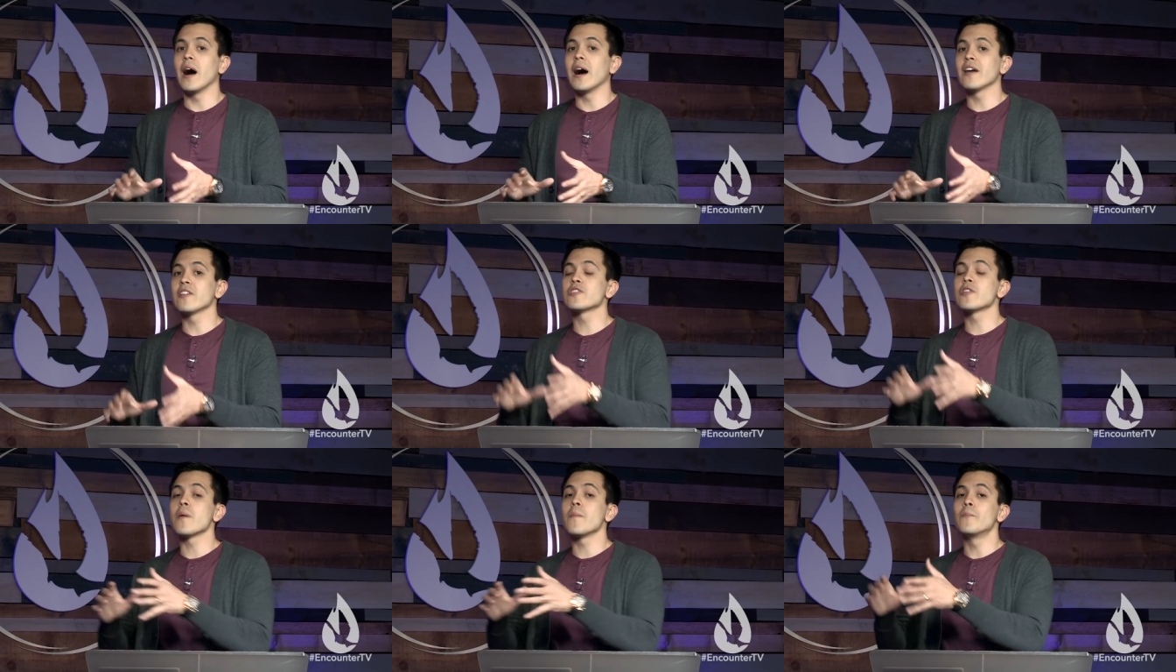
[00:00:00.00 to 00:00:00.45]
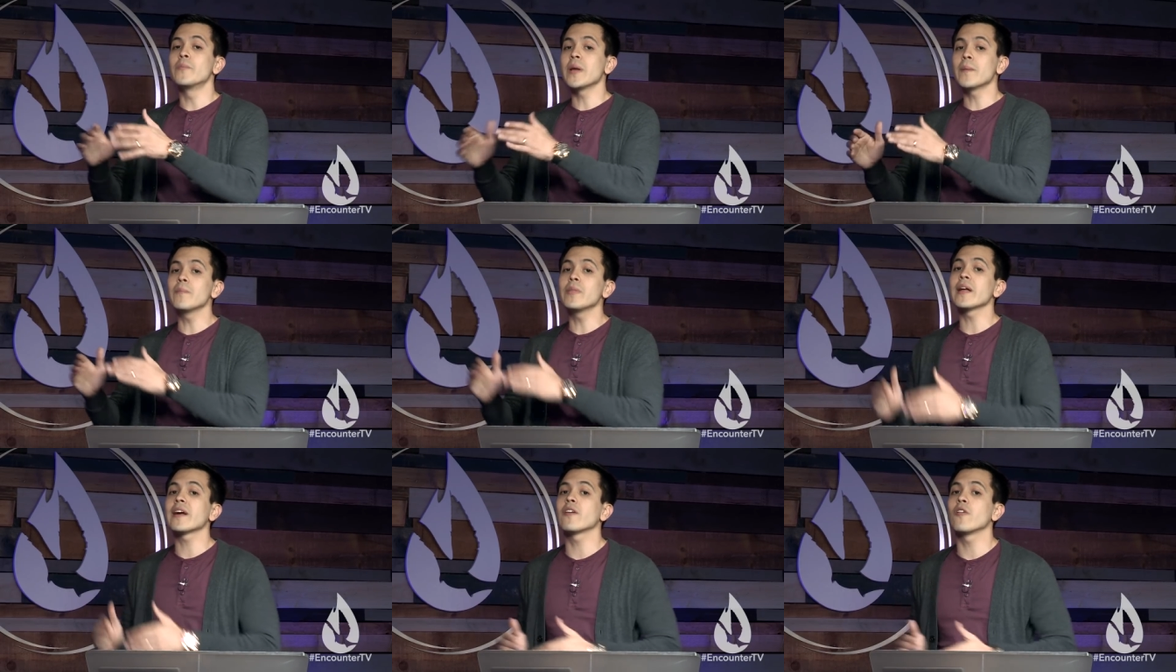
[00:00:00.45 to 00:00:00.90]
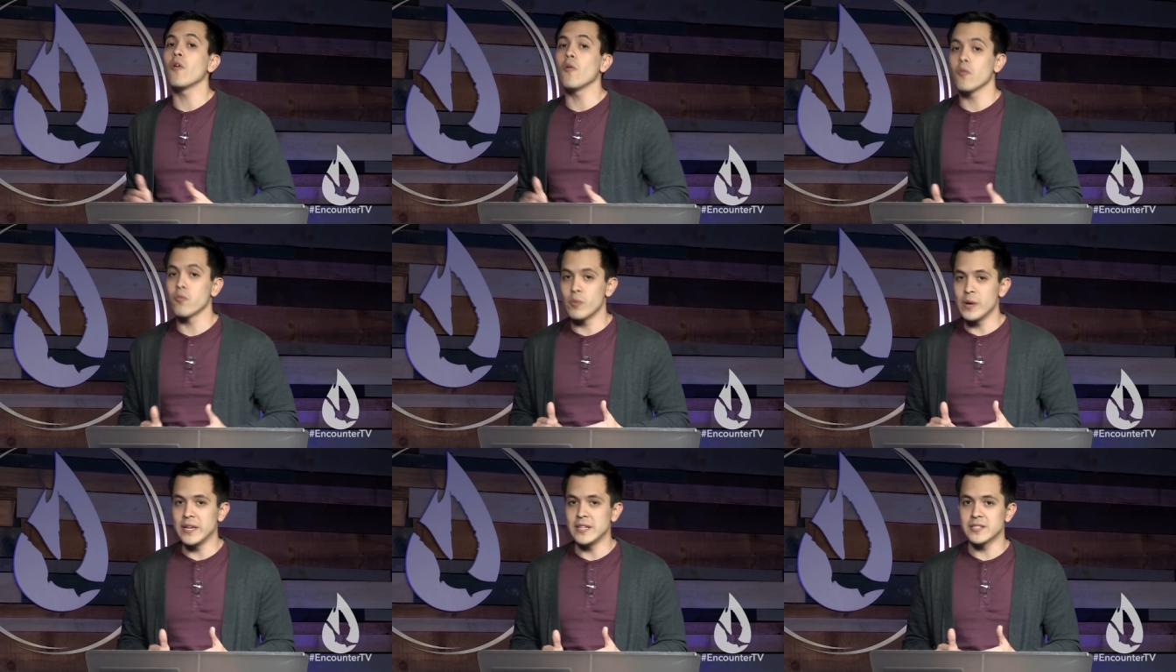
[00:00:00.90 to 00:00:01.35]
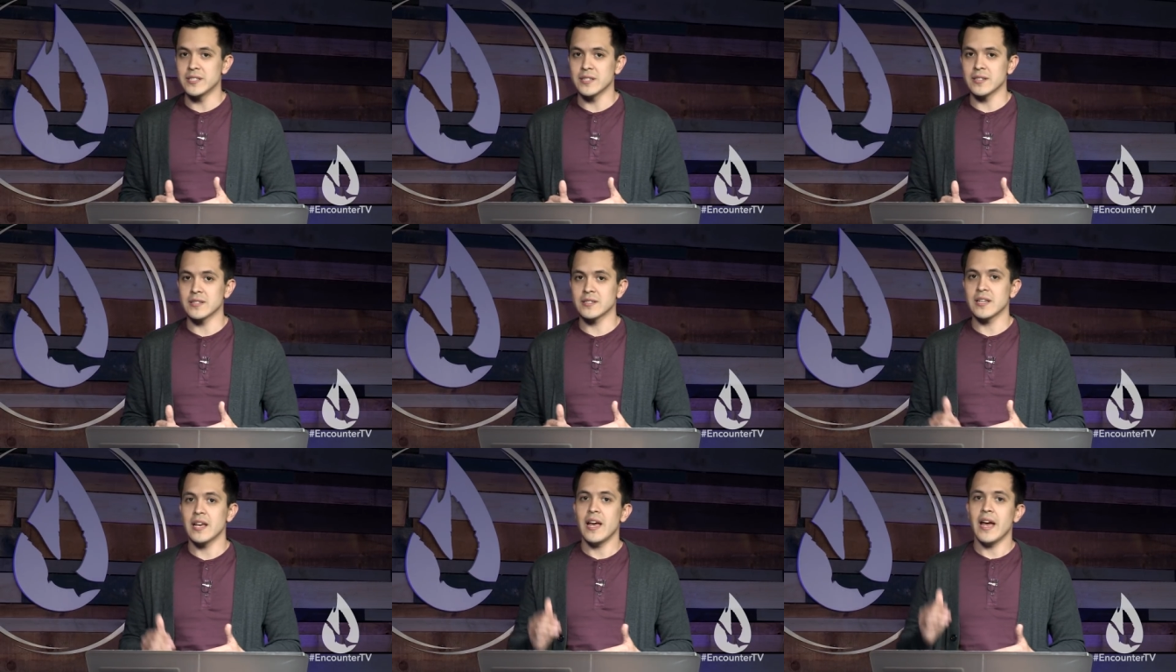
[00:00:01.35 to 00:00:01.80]
other biblical
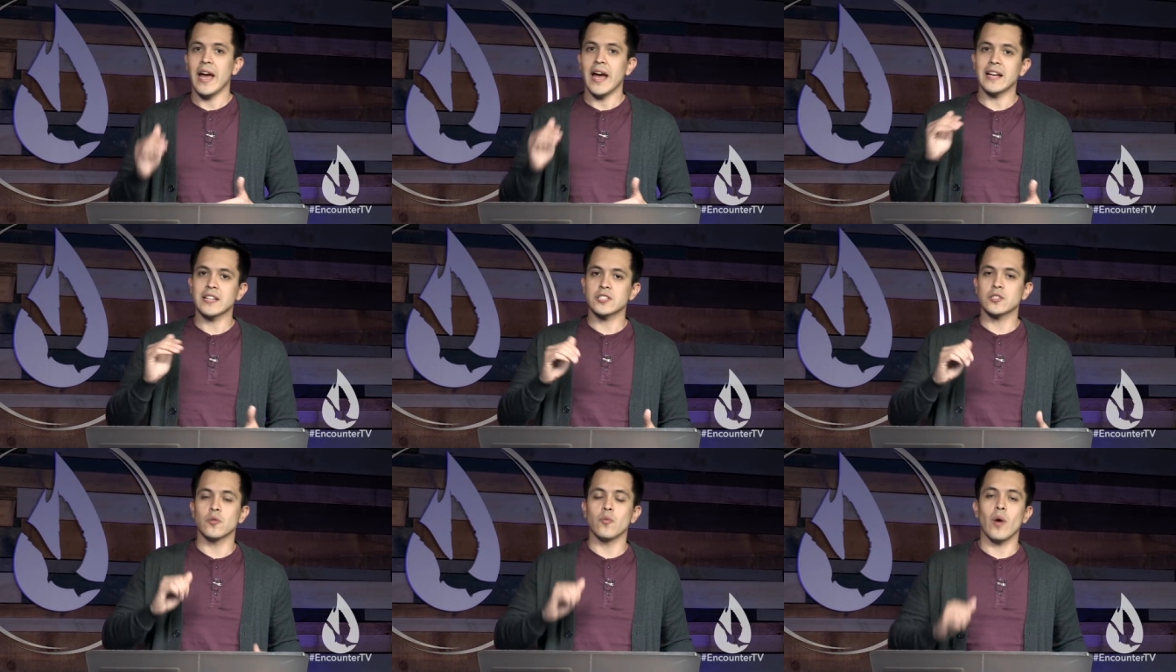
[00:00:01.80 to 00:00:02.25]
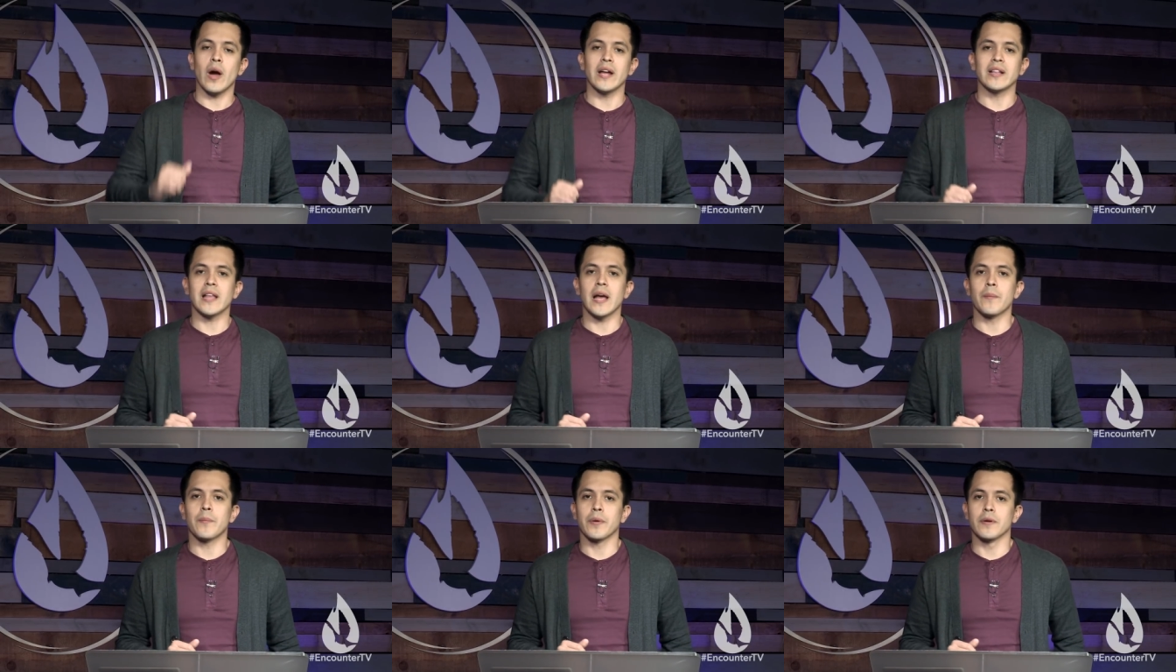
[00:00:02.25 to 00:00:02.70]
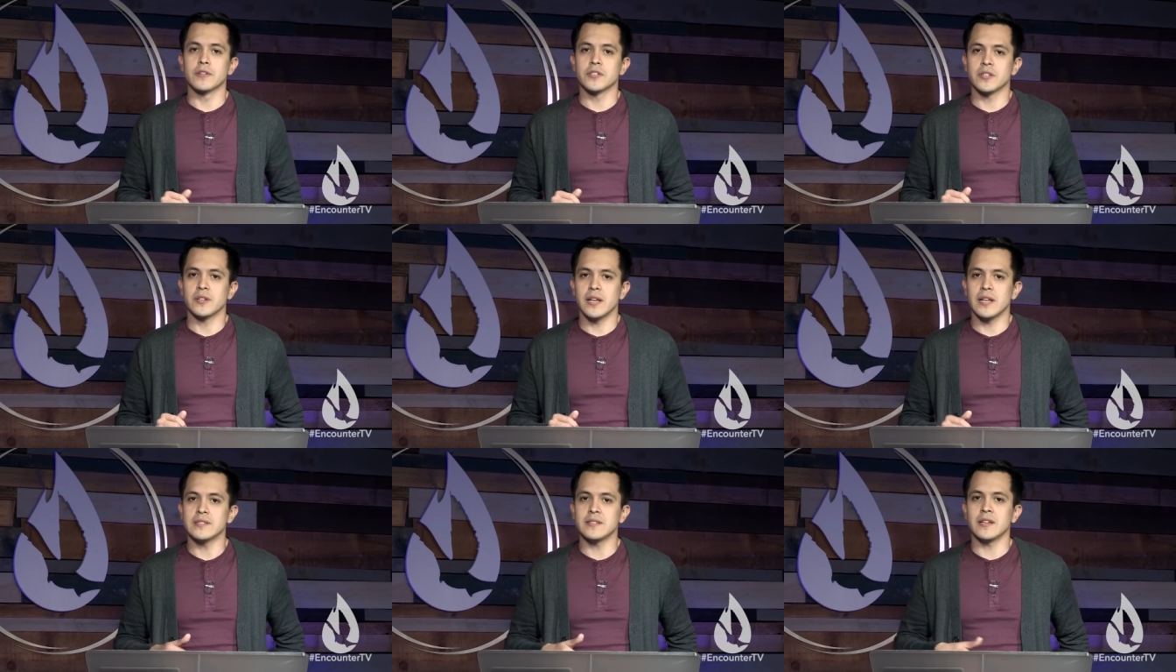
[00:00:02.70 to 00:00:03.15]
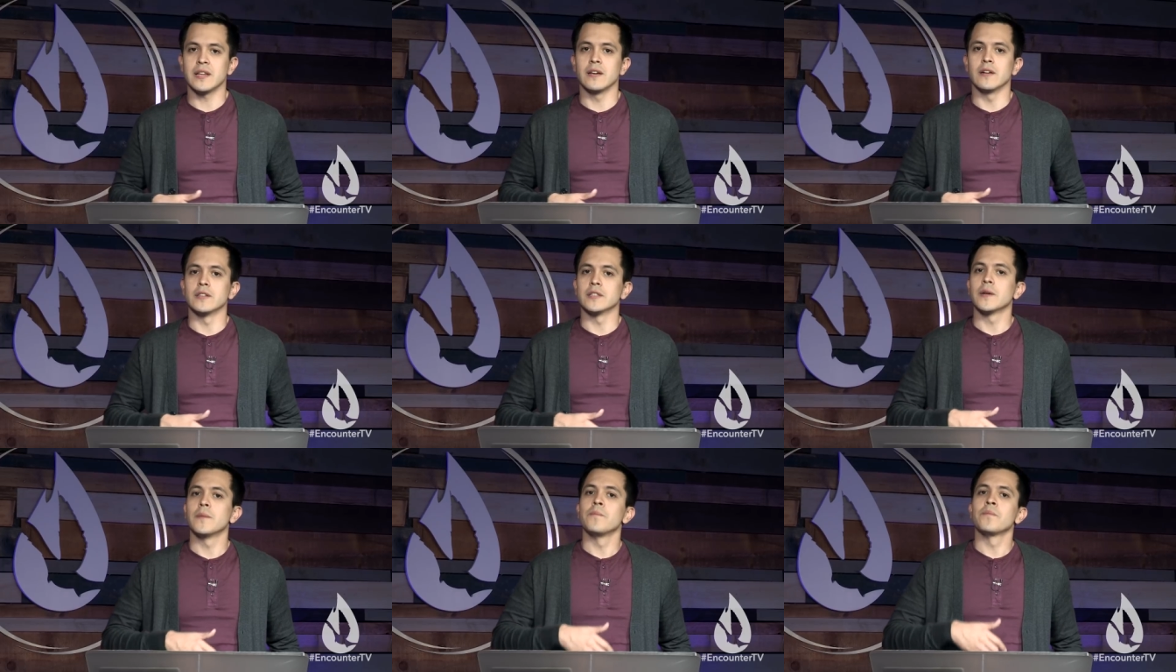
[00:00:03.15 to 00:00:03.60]
reasons as to why that person isn't
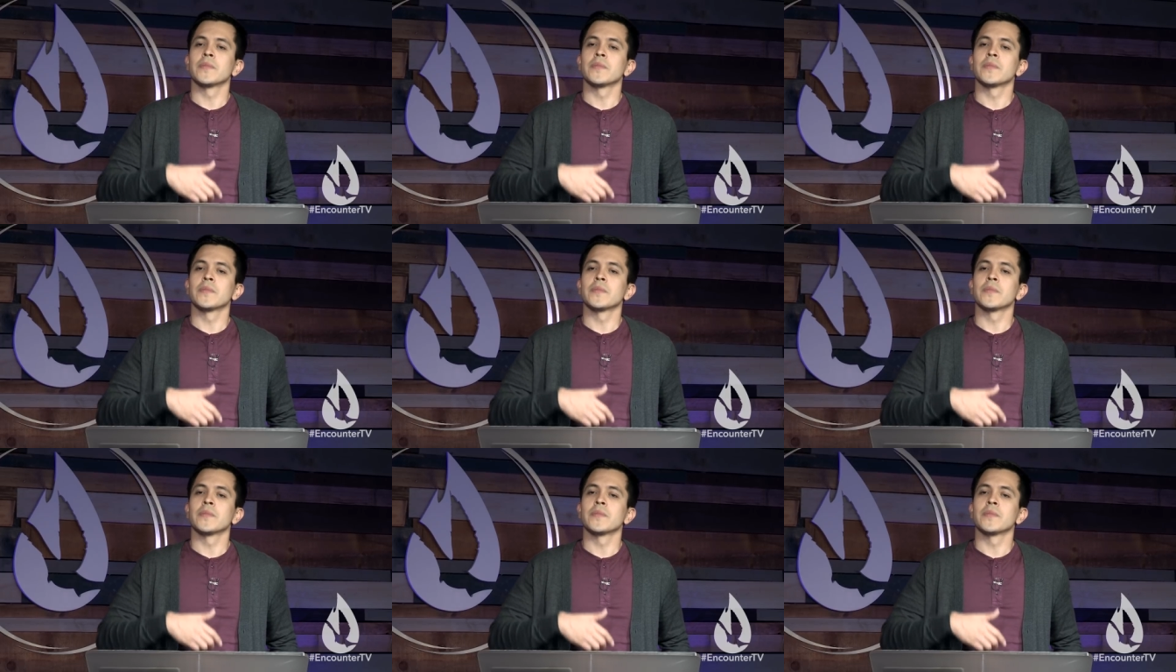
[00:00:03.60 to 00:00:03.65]
healed.